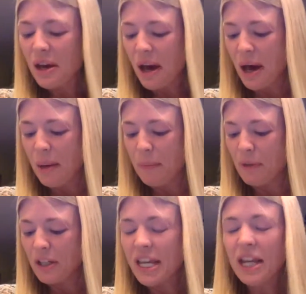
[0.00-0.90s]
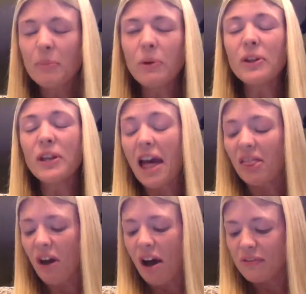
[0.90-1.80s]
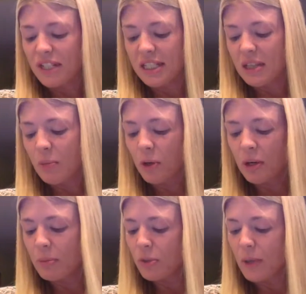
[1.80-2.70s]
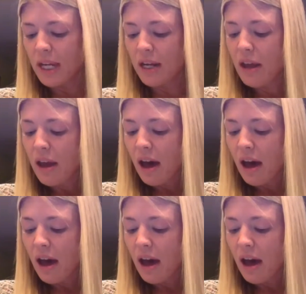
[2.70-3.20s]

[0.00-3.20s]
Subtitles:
attainable yet lofty, somewhere in between.